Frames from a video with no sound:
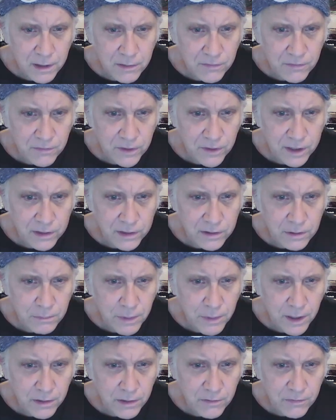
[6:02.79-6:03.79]
that's being
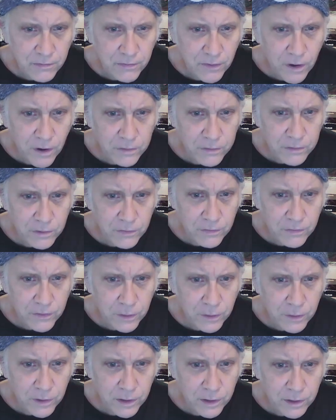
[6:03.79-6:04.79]
inflicted by the
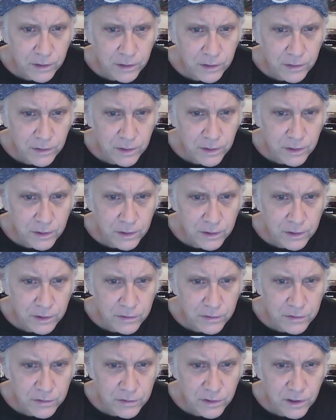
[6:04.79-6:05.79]
fossil fuel
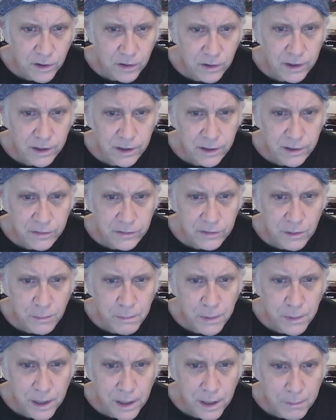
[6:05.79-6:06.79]
industry on
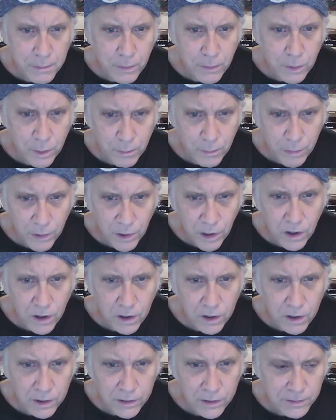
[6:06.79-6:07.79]
innocent people
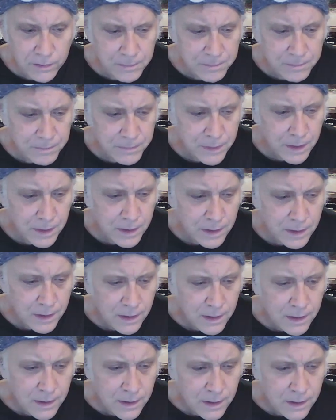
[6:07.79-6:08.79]
abroad.
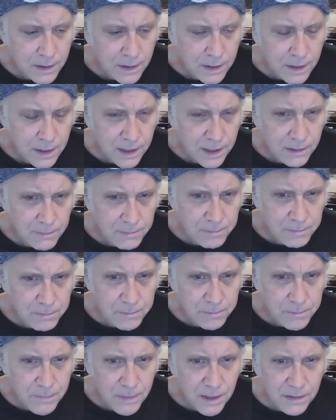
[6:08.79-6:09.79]

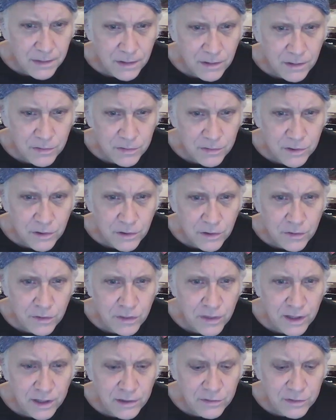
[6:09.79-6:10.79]
And there are
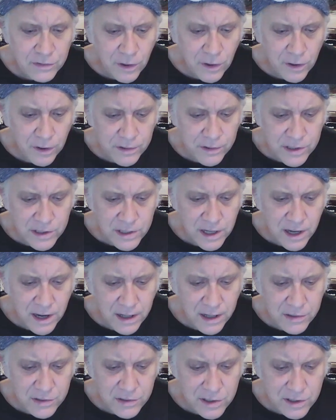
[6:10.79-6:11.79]
certain things in our
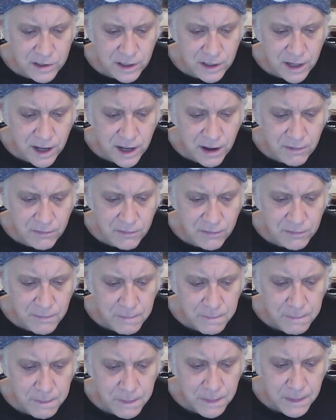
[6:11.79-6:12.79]
education that
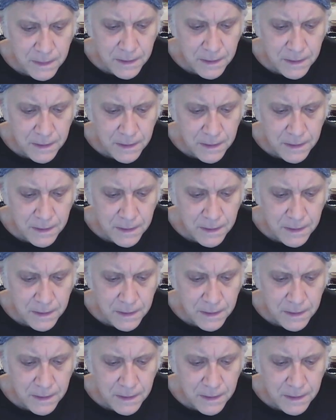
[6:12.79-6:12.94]
have